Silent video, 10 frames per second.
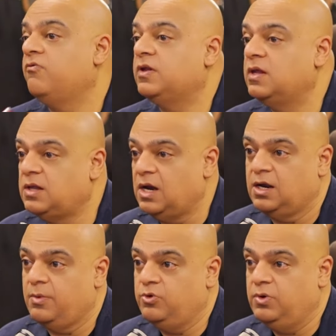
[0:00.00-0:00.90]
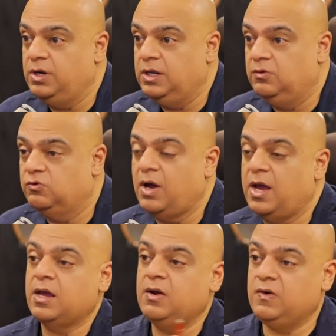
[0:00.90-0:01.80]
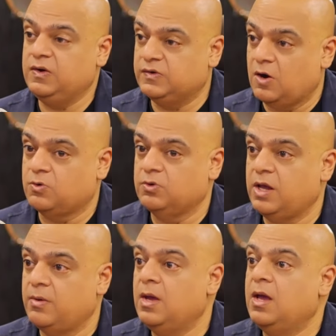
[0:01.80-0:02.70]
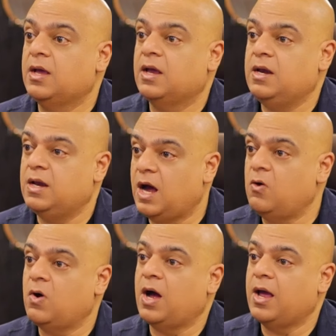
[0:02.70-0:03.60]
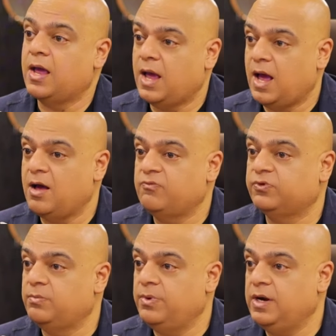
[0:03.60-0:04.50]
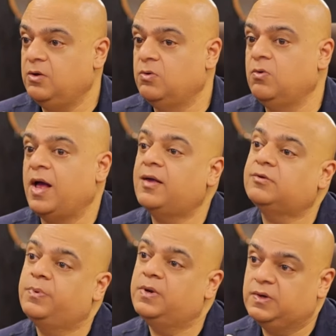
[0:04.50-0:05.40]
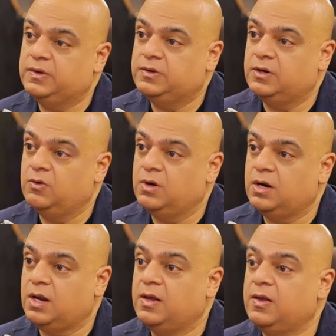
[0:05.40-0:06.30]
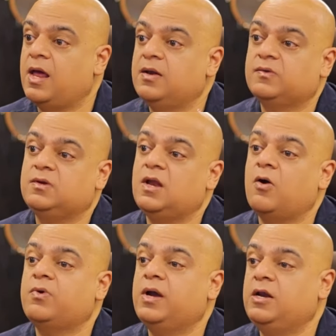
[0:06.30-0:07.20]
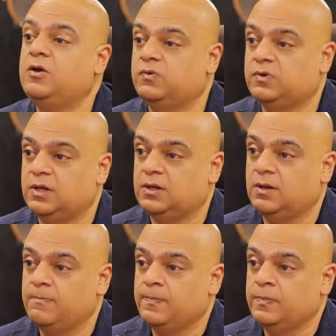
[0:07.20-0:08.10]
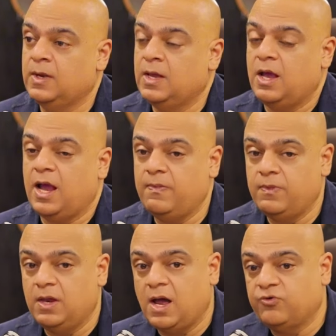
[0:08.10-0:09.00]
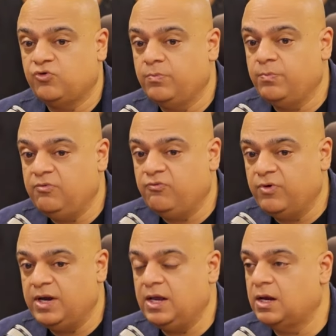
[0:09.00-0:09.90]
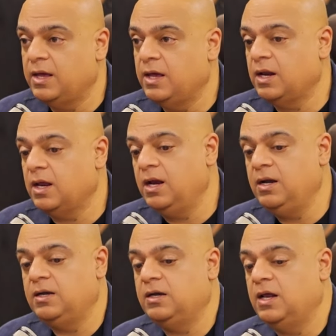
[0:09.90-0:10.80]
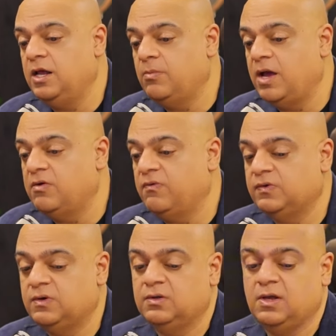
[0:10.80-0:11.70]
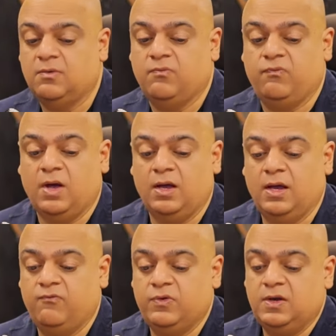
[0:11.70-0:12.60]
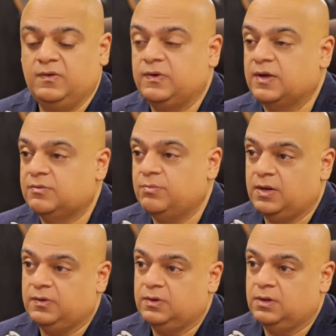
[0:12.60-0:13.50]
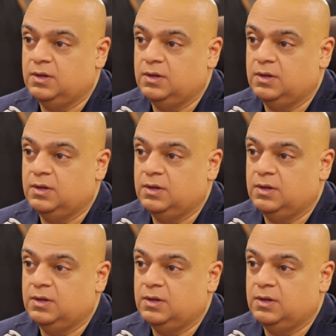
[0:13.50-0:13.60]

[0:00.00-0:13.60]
within that community so i can reach out to them okay now i have somebody who has purchased a unit and is now ready to sell hmm. and then i should be very clear in telling my investor that within 6 months